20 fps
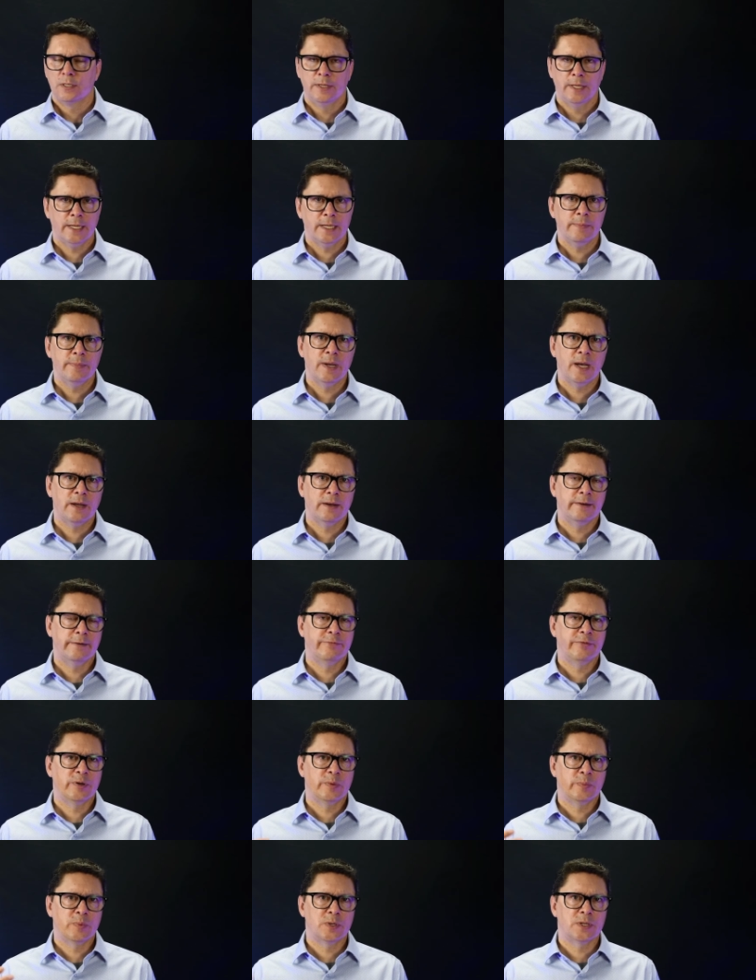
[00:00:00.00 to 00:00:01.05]
Think about if
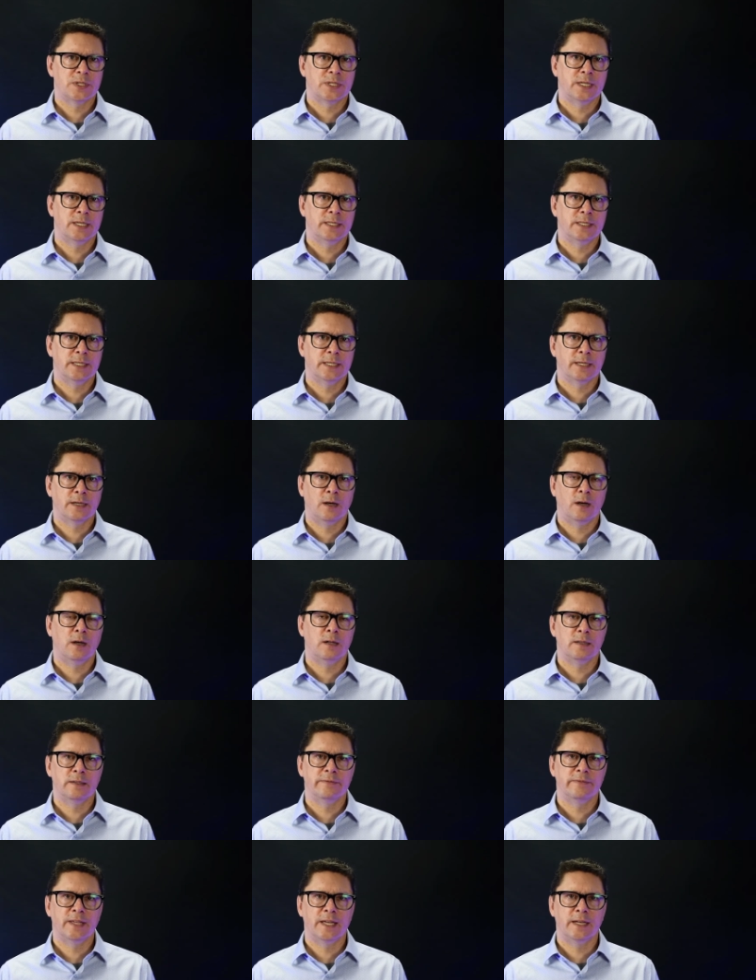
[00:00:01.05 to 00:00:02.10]
you're presenting
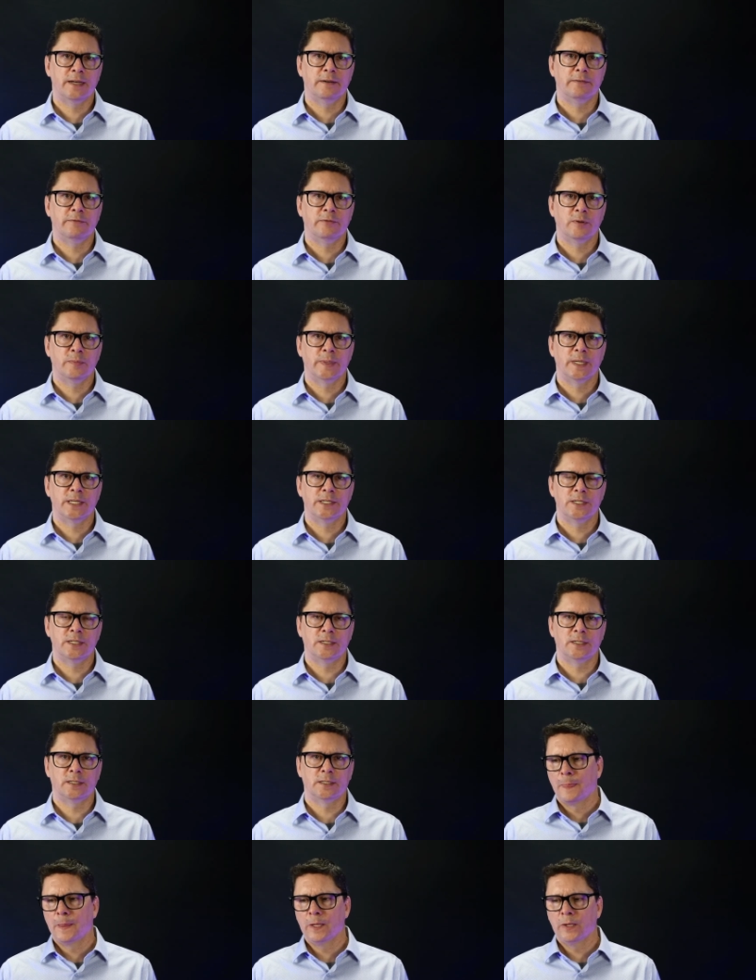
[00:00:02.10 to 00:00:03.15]
all of that information.
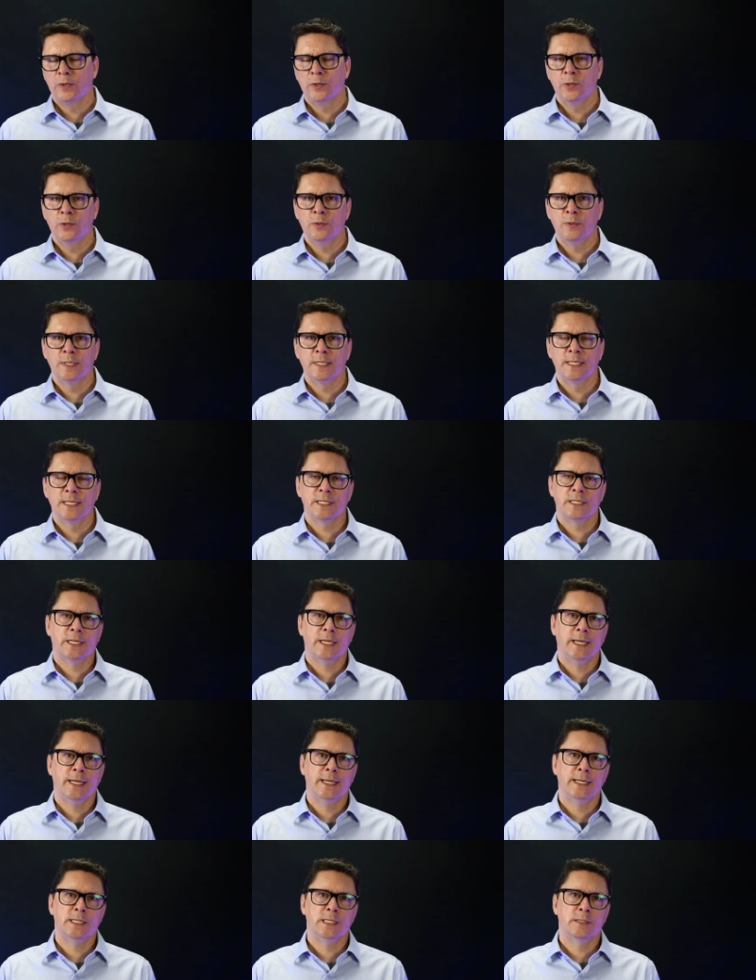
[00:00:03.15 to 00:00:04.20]
The who in this
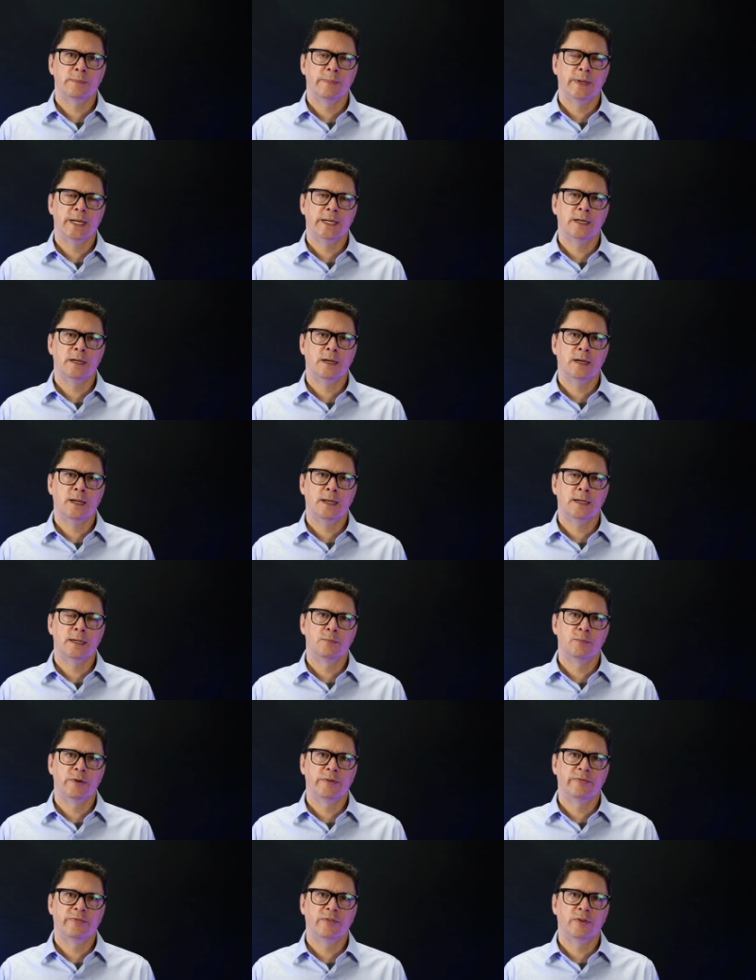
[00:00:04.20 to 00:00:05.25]
case may not
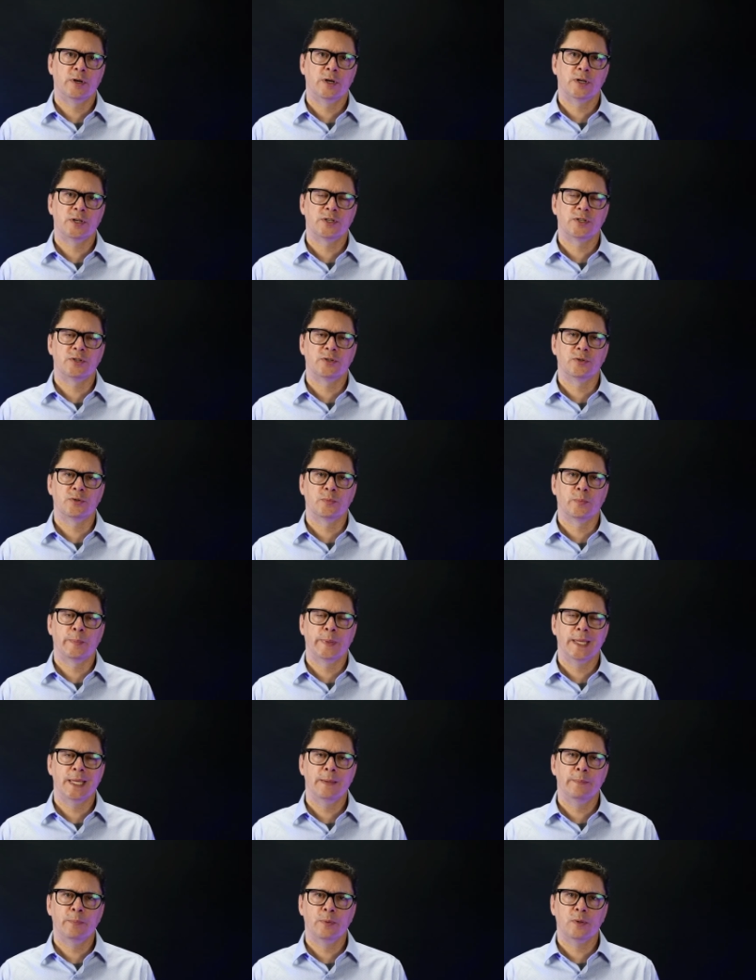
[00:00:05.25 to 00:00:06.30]
refer to
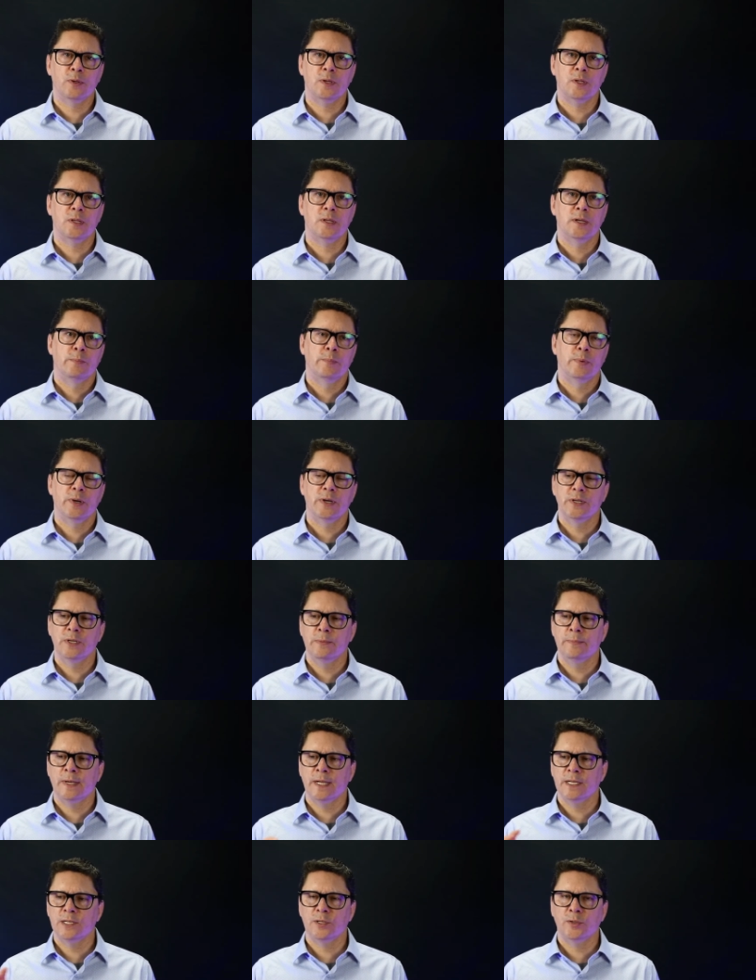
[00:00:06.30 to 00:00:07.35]
people, but you
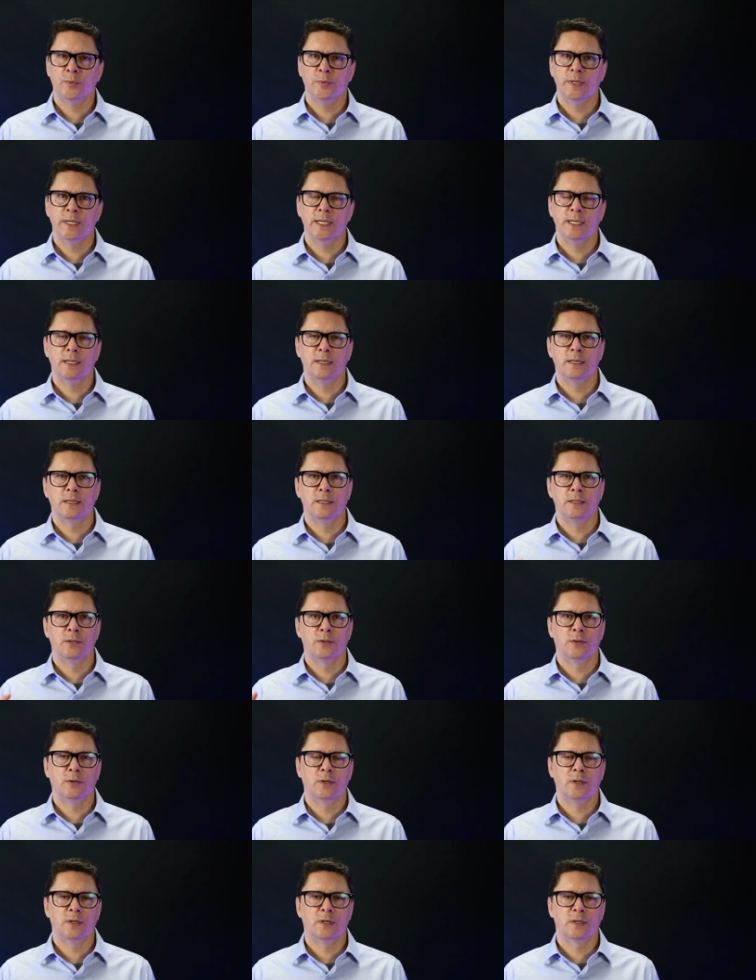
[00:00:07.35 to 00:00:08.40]
might treat
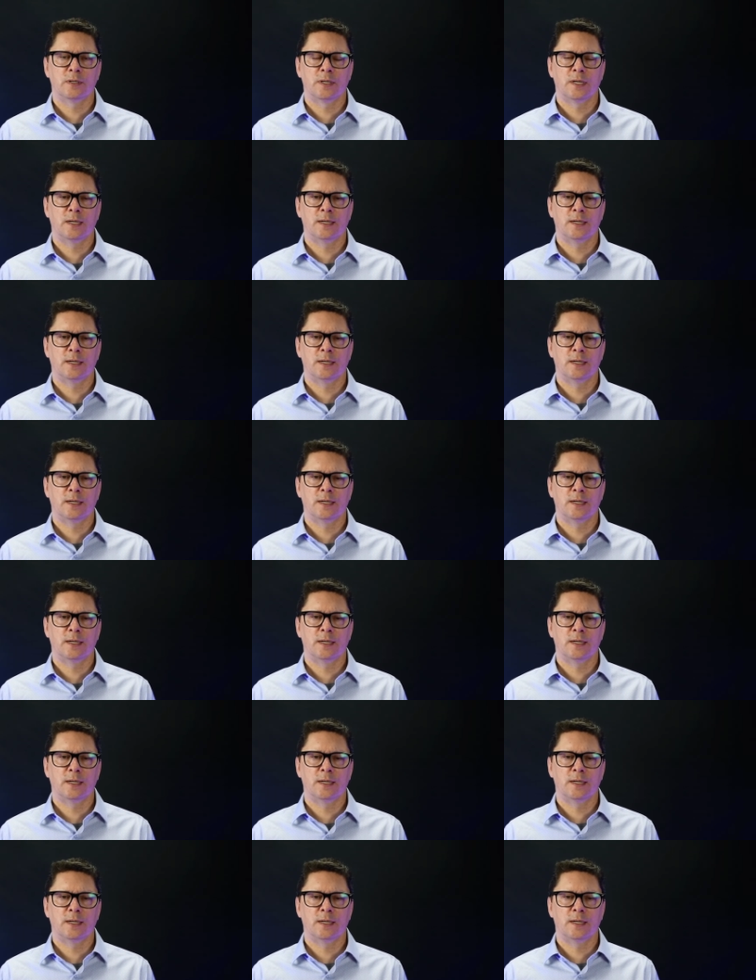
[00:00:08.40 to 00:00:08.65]
your